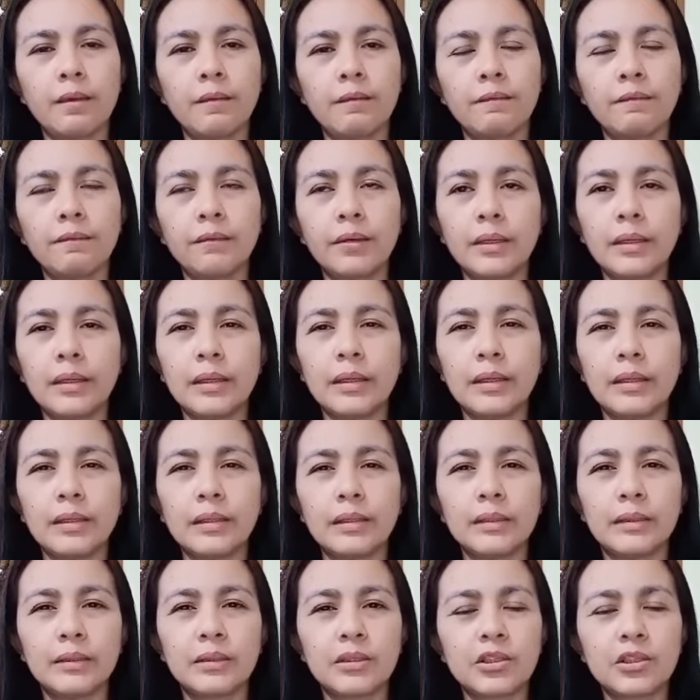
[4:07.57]
if
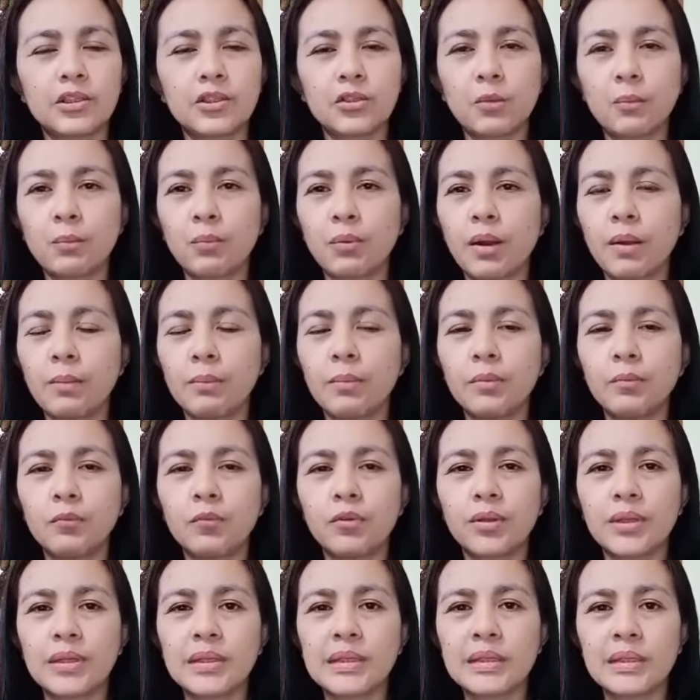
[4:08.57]
there's no
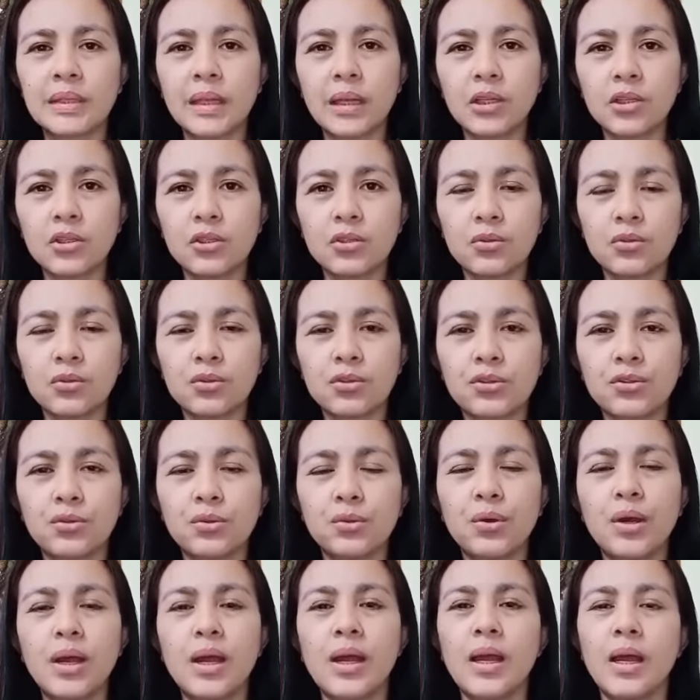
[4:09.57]
problem with the schedule,
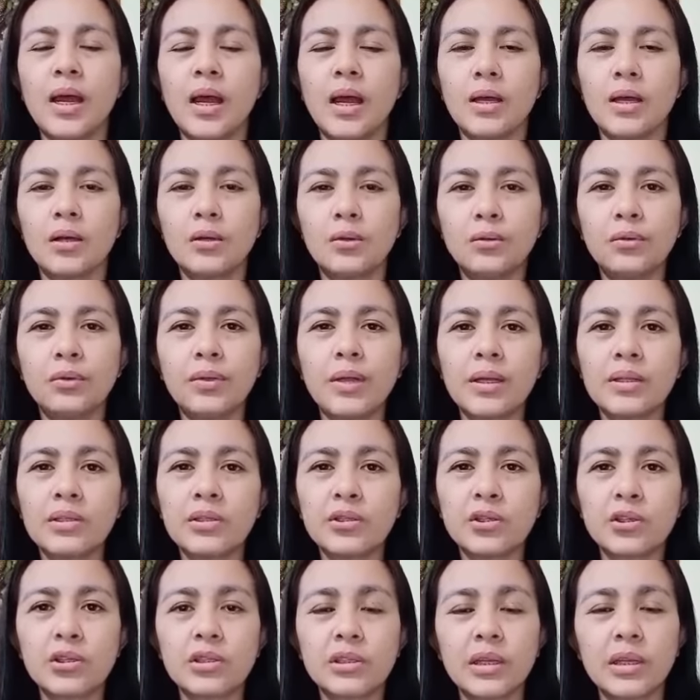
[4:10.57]
so a good
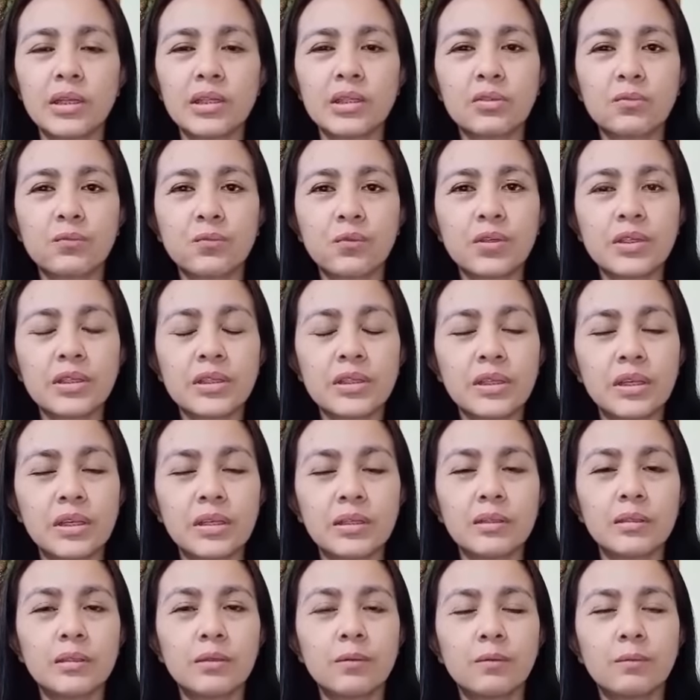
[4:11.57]
exercise first
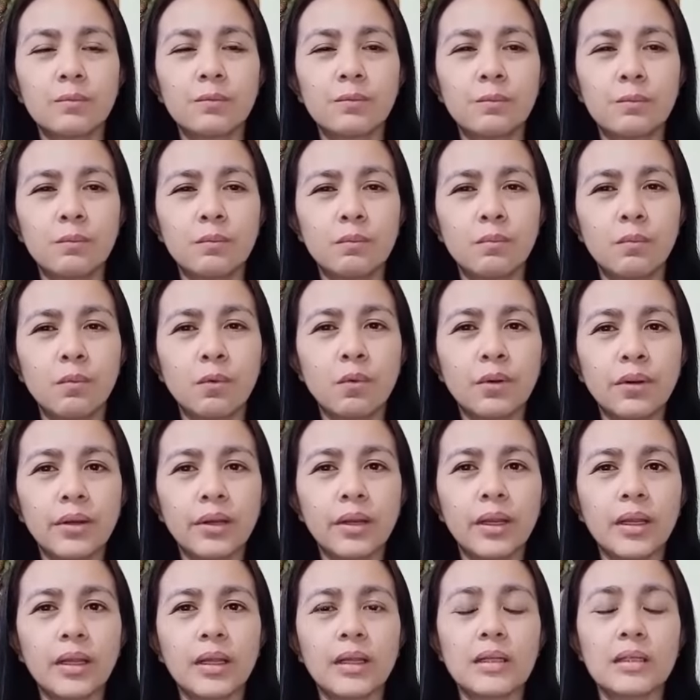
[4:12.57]
thing in the
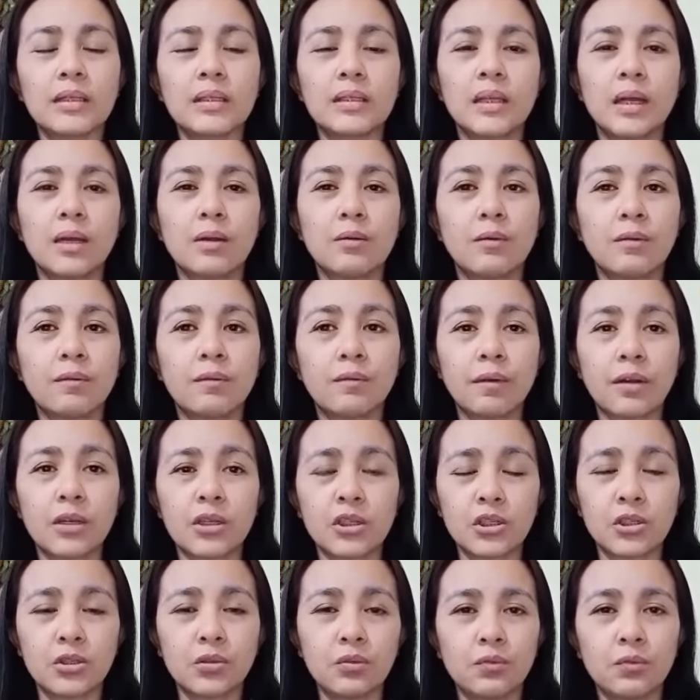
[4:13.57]
morning is
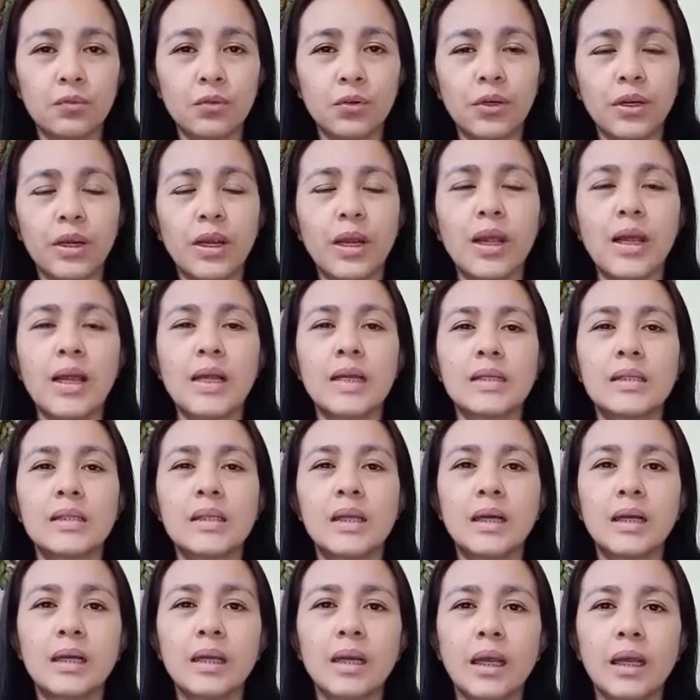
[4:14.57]
refreshing for
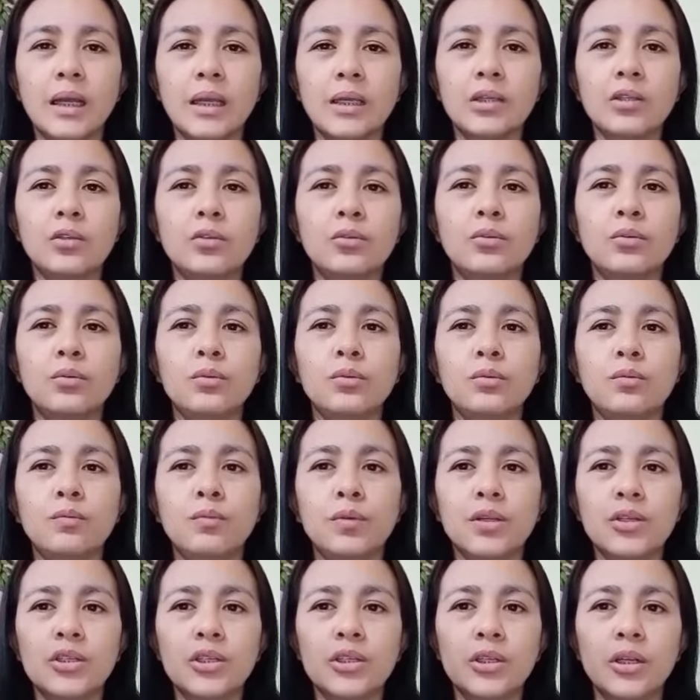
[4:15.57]
the client
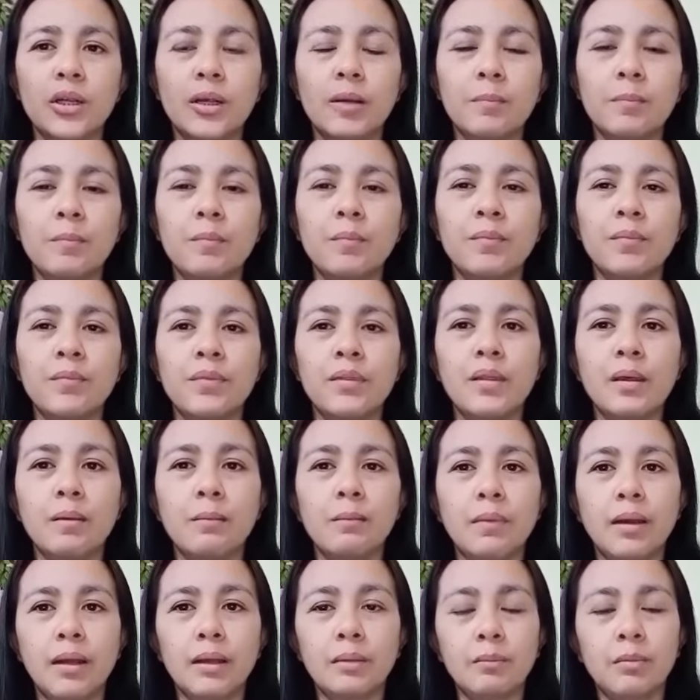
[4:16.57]
to freshen up
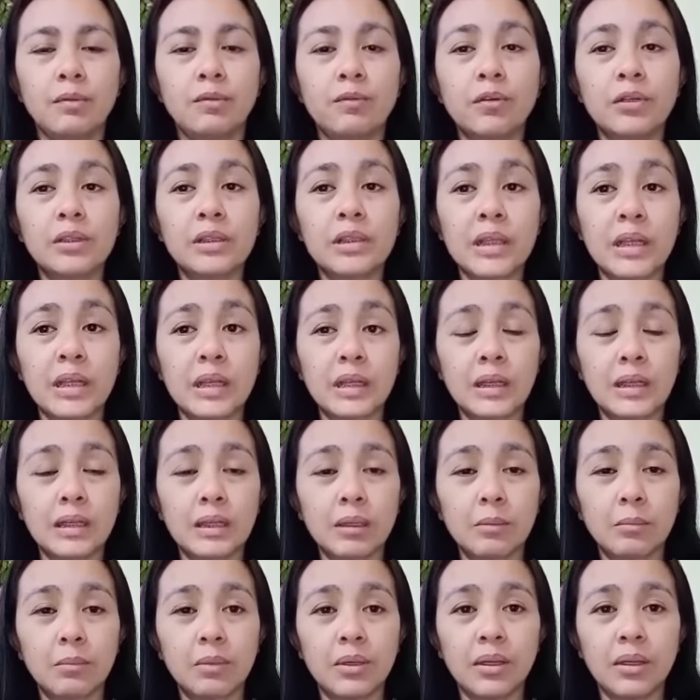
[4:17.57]
the mind before
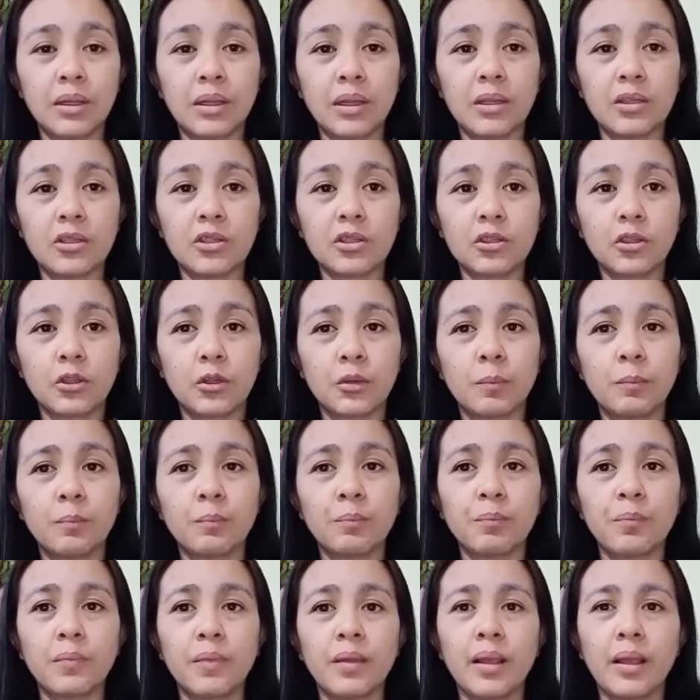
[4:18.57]
taking the medication.
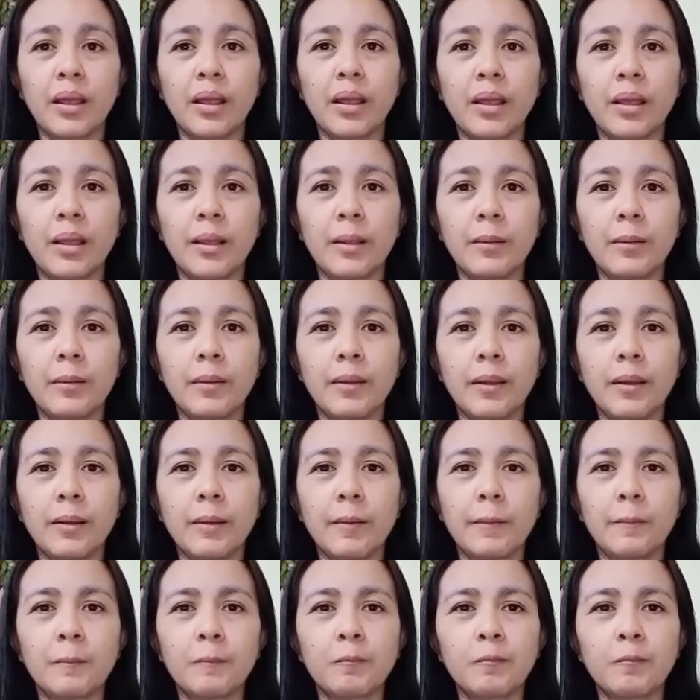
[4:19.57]
And